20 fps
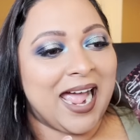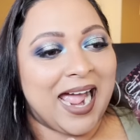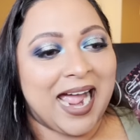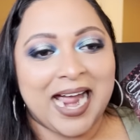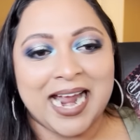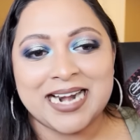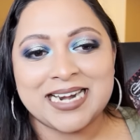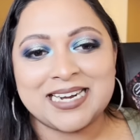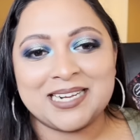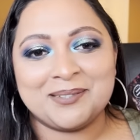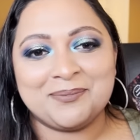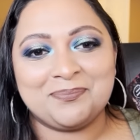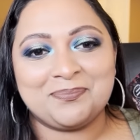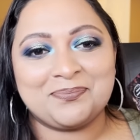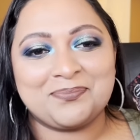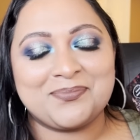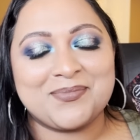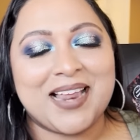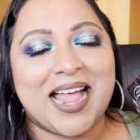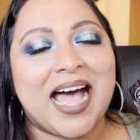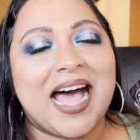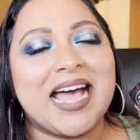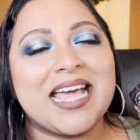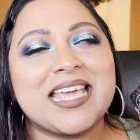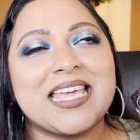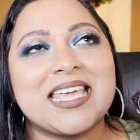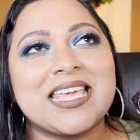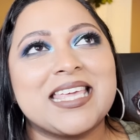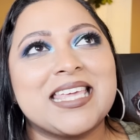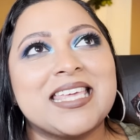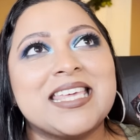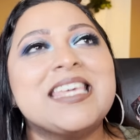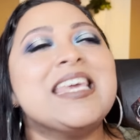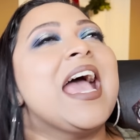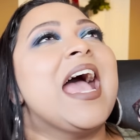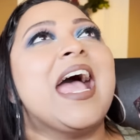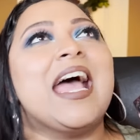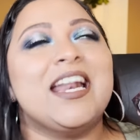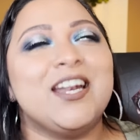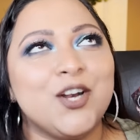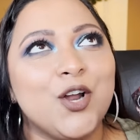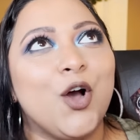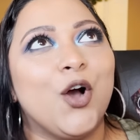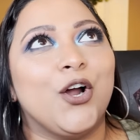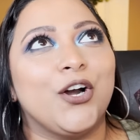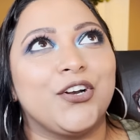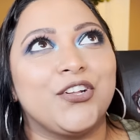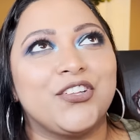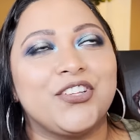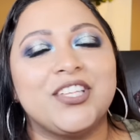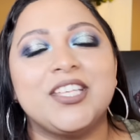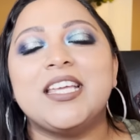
and I cannot